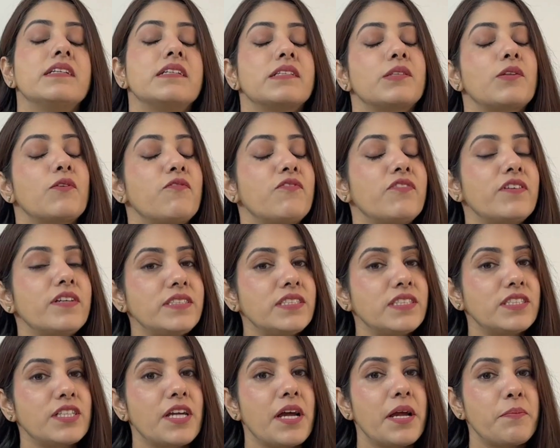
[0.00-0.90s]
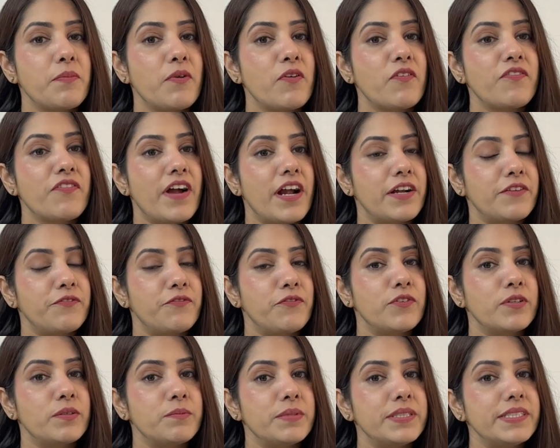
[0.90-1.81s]
The first type of
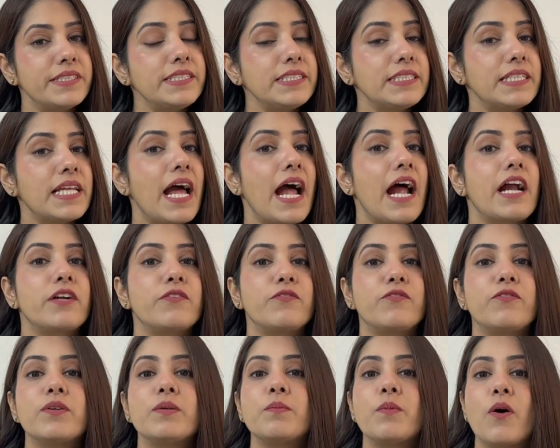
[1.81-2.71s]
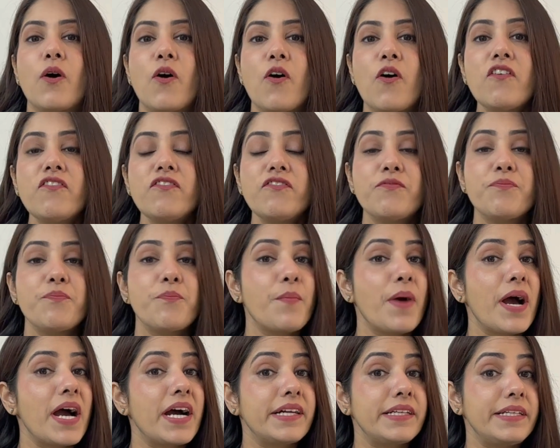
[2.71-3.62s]
adverb is adverb of
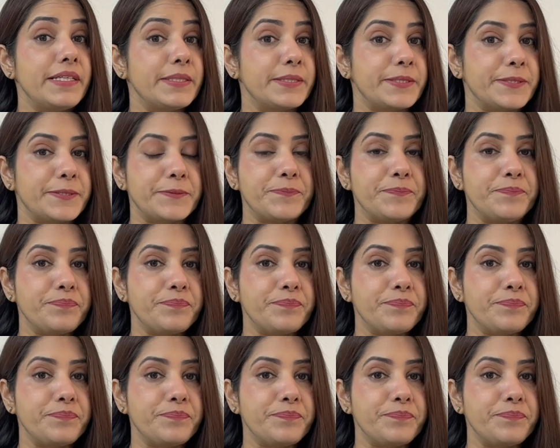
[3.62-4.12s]
manner.